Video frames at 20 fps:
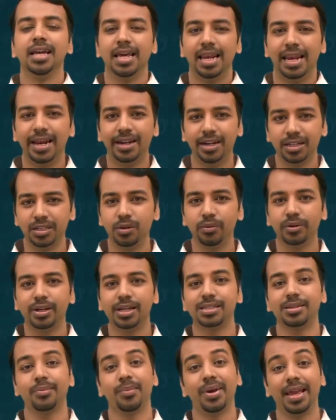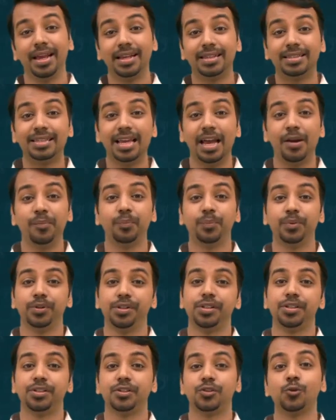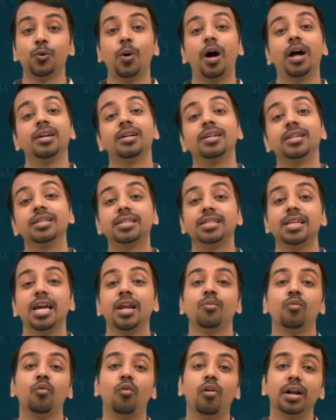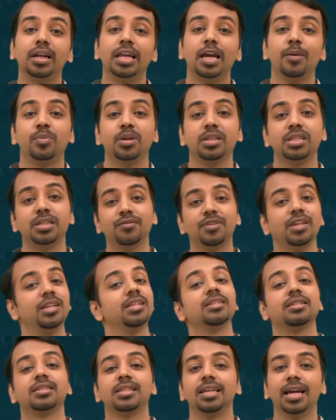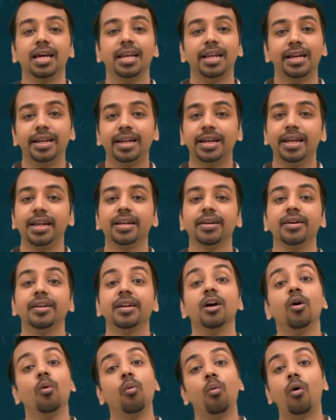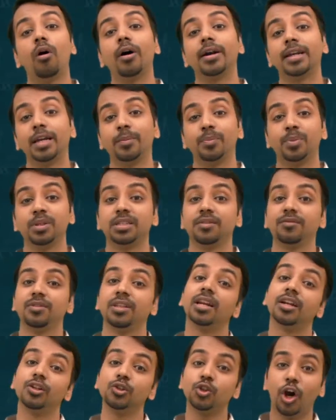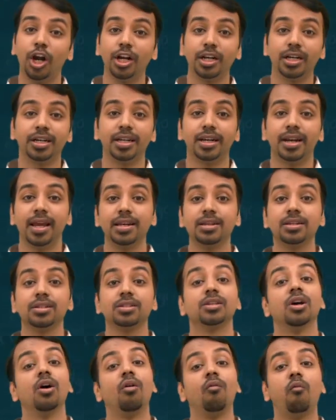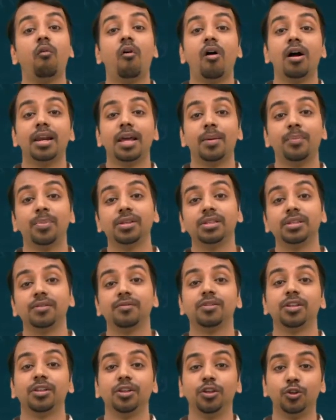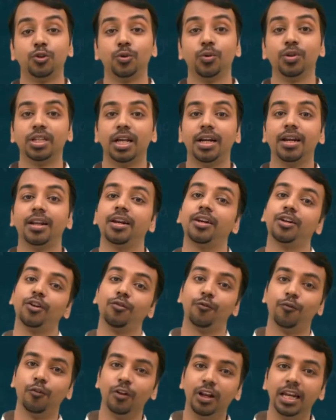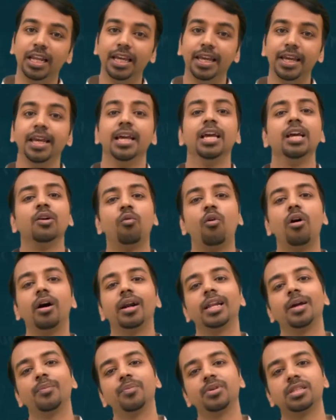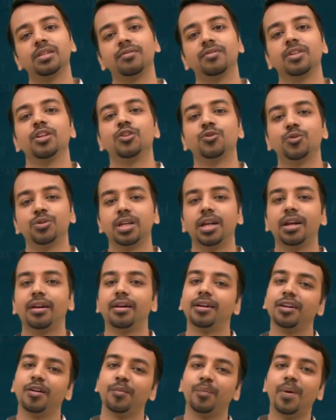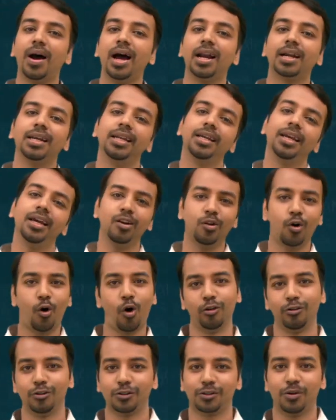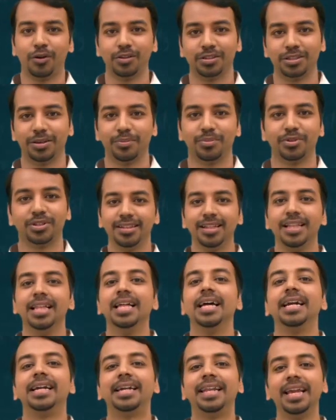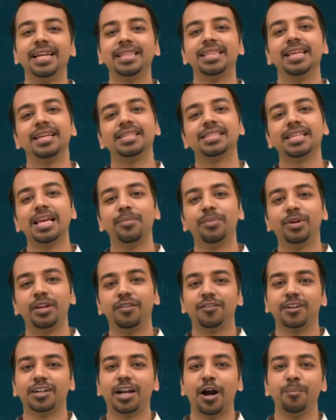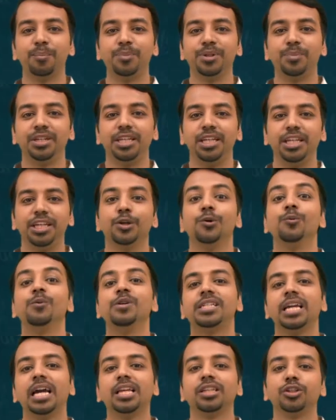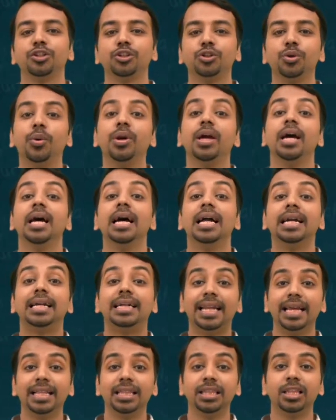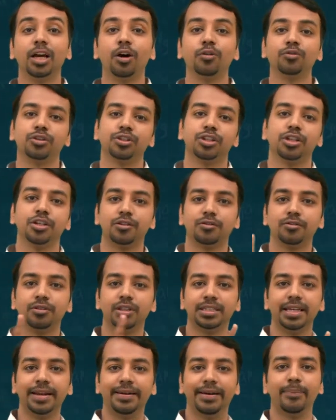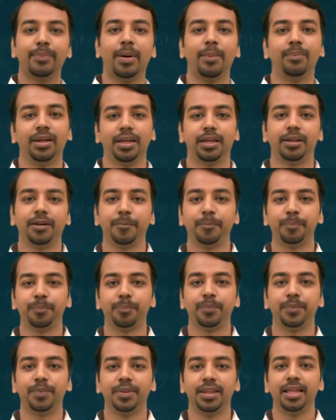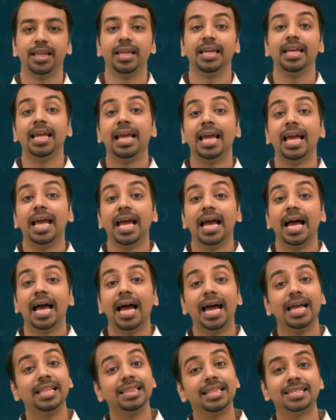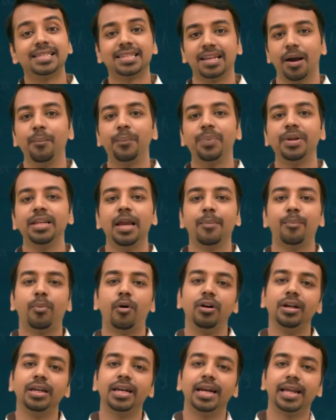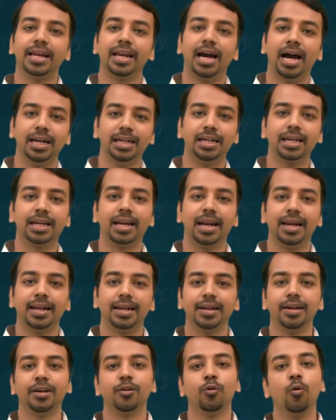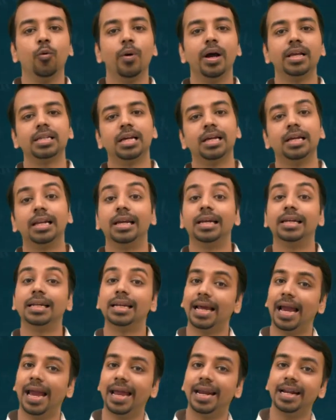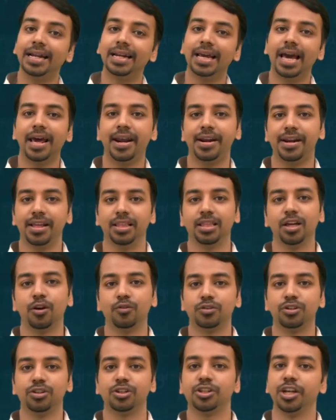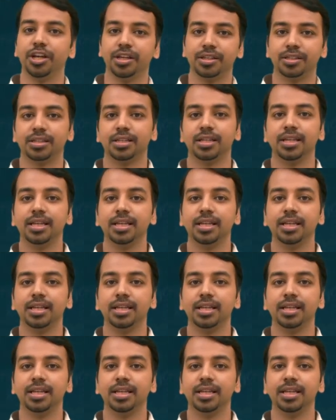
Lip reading: Let us look at some examples to understand what happens if there is a single underwriter, what happens if there are joint underwriters, what happens if the issue is underwritten fully, what happens if the issue is underwritten partly, and all those concepts. Take the example of a company which has issued 10,000 shares to the general public. And this company appointed an underwriter who has underwritten entire 10,000 shares.